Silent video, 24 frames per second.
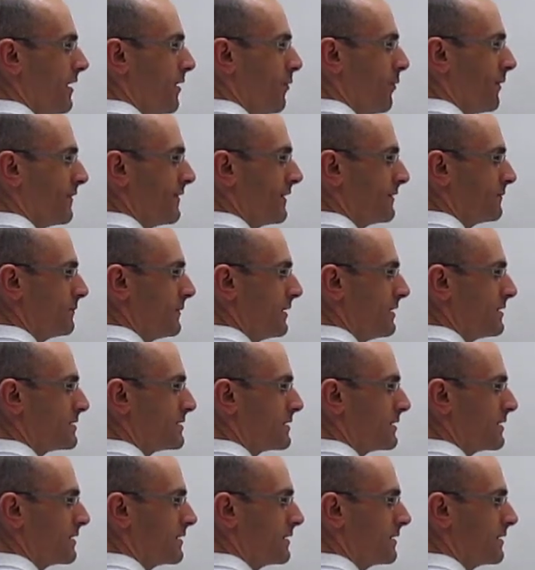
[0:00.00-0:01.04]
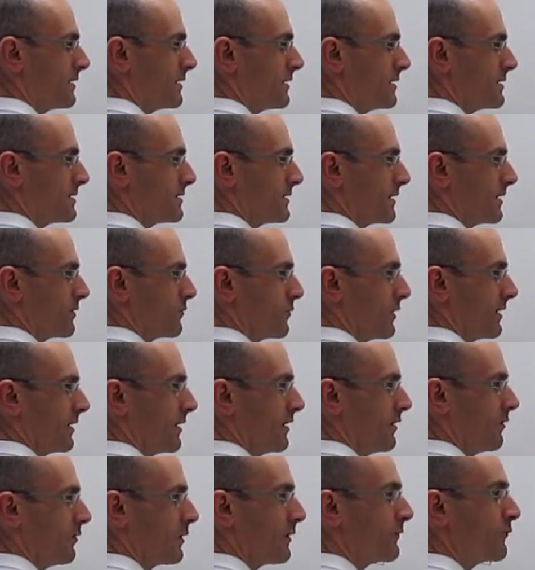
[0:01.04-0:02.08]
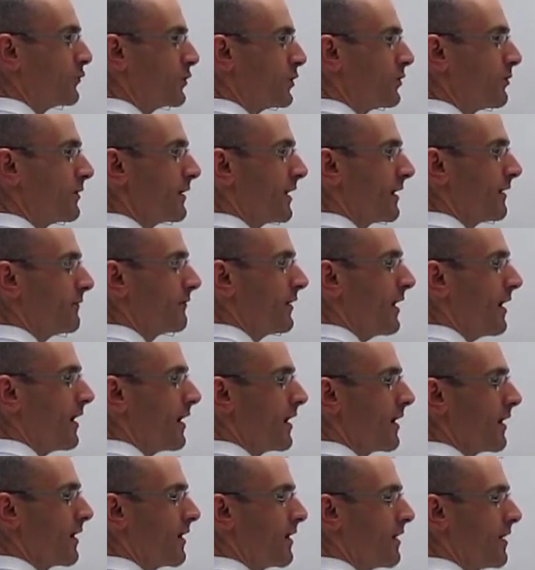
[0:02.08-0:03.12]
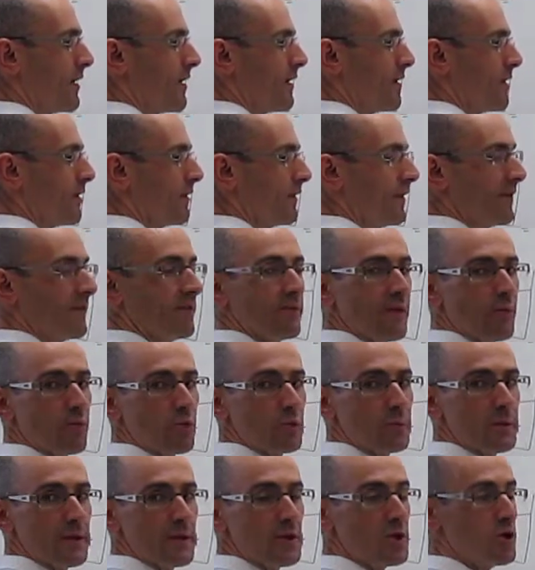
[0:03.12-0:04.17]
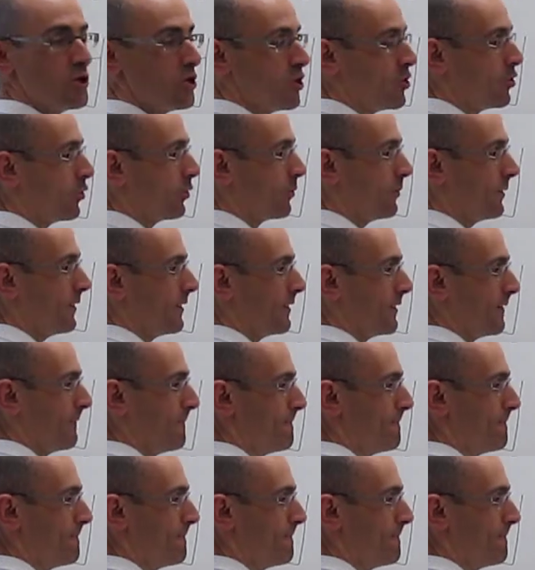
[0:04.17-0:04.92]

What that means then is that right here if we only have A, then there would be no B,